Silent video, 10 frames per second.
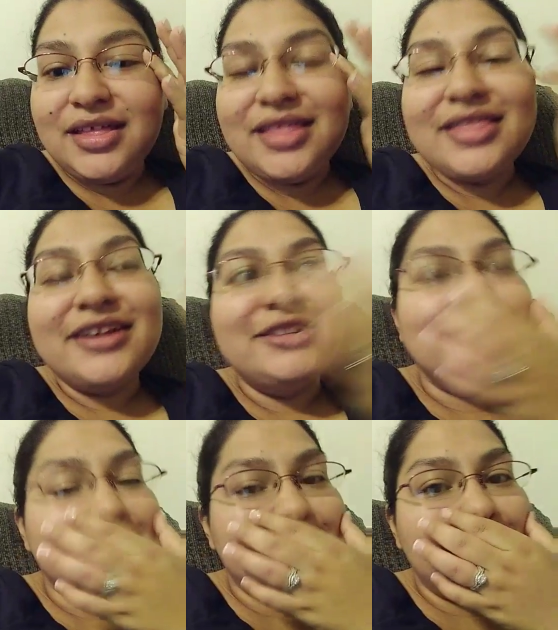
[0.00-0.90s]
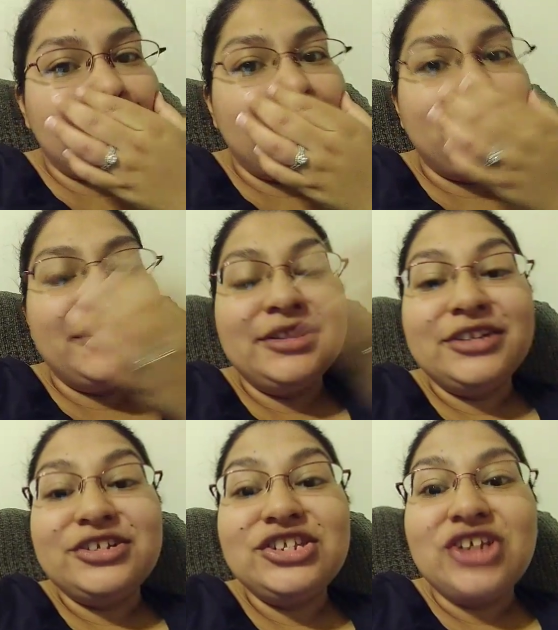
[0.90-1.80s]
their
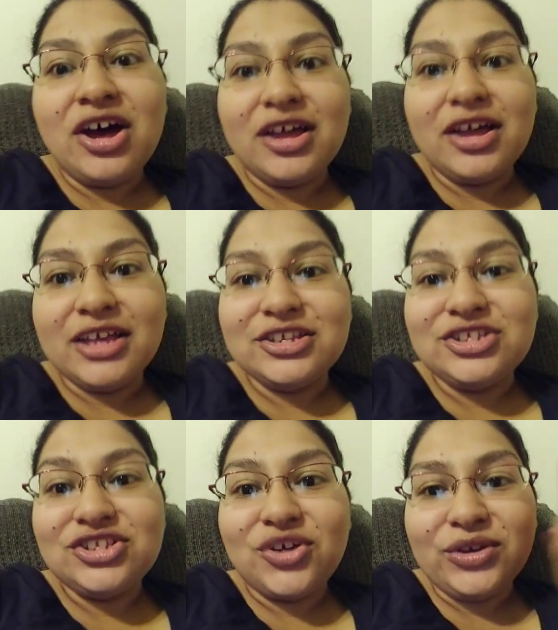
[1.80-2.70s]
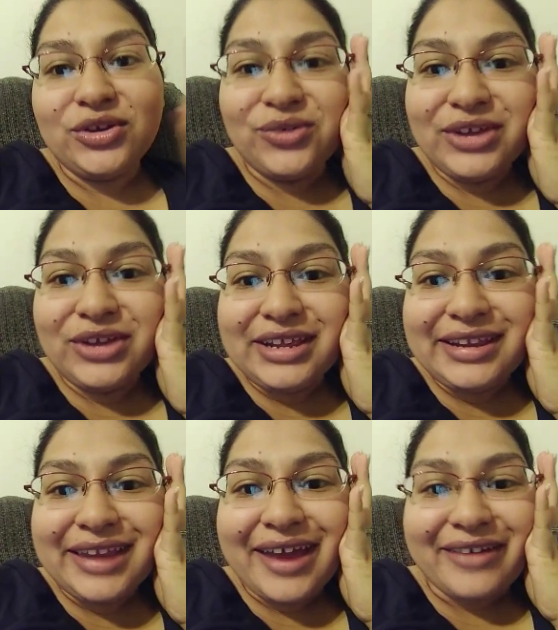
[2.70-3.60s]
song is so annoying
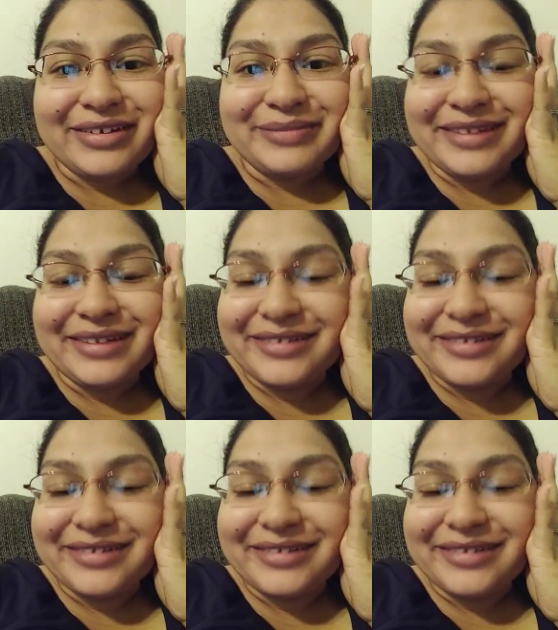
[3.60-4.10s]
now, and I'm like,